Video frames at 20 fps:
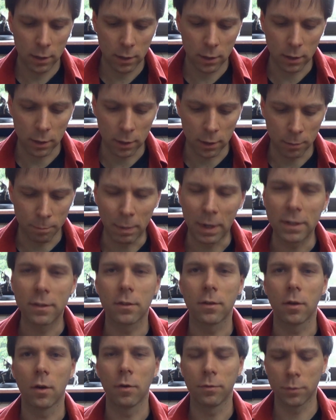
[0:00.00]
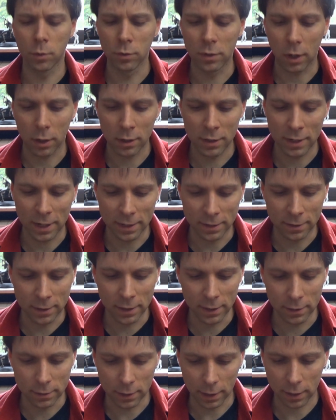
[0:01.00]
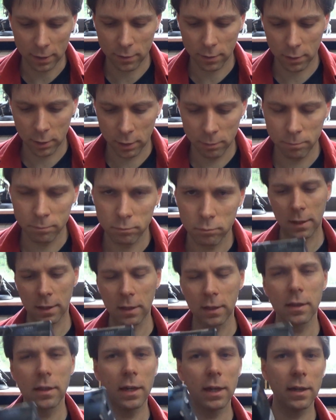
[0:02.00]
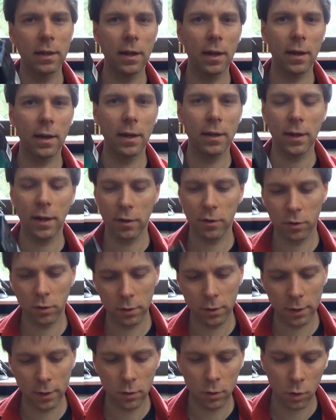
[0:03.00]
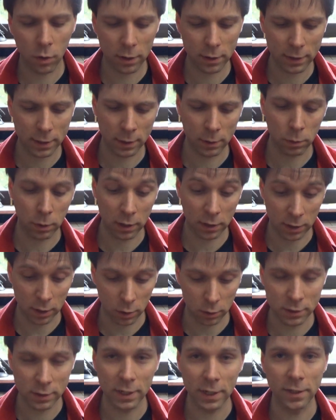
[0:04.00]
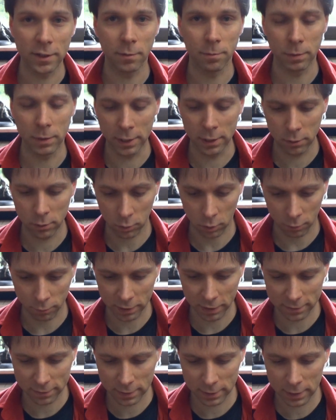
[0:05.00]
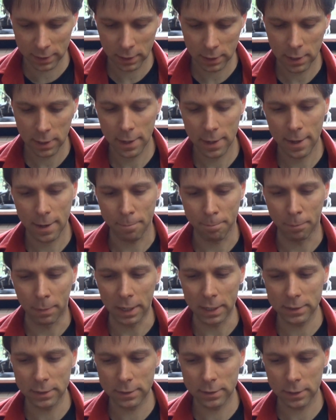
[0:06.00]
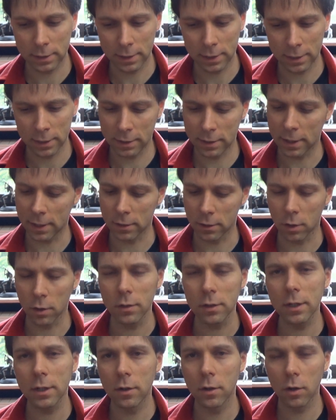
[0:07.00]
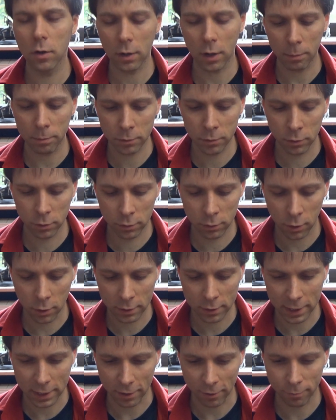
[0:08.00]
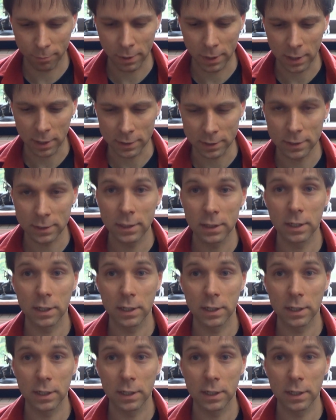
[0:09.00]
But of 2018, actually. The thing here can actually record in 1080p, obviously, but it can only go up to 30 FPS.